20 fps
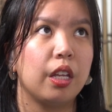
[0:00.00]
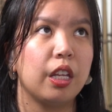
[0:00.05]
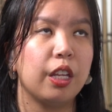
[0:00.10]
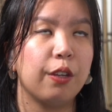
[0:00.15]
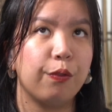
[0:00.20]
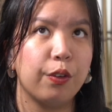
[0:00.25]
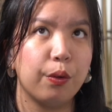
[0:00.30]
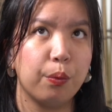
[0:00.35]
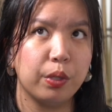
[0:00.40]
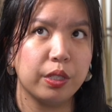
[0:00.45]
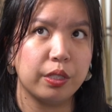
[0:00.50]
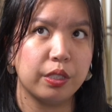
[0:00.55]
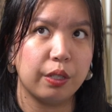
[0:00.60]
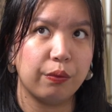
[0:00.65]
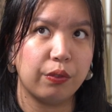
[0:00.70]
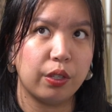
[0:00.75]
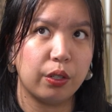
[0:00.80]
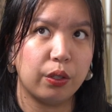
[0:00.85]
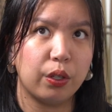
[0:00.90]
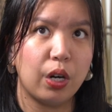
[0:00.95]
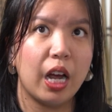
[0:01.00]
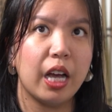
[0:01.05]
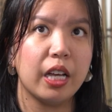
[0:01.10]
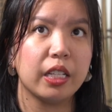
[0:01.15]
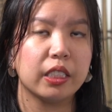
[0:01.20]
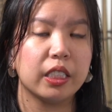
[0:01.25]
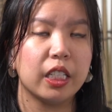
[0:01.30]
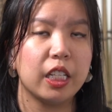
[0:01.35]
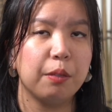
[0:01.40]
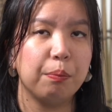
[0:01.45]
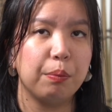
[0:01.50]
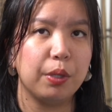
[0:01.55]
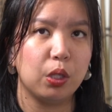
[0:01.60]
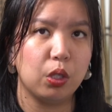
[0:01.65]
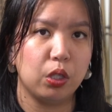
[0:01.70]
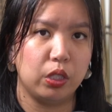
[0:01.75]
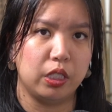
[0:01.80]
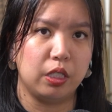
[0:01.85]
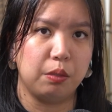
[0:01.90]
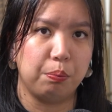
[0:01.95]
If they're asking
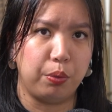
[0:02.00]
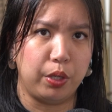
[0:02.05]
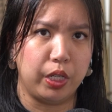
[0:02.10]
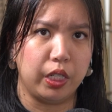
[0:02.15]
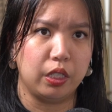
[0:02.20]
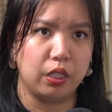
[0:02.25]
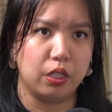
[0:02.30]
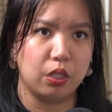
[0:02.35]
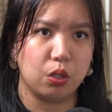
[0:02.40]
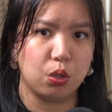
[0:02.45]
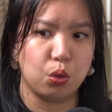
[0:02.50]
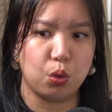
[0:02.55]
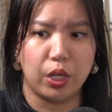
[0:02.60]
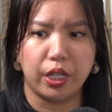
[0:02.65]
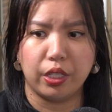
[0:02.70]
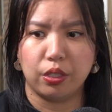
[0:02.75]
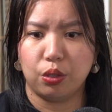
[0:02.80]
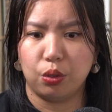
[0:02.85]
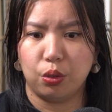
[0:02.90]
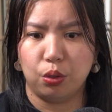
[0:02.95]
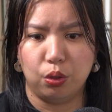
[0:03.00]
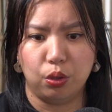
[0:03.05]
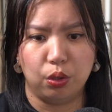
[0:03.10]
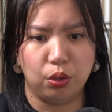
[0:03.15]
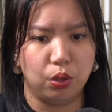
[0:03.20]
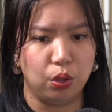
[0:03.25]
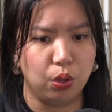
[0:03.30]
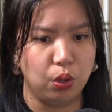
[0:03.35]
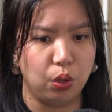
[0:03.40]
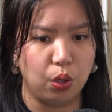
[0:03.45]
because it's bringing distress to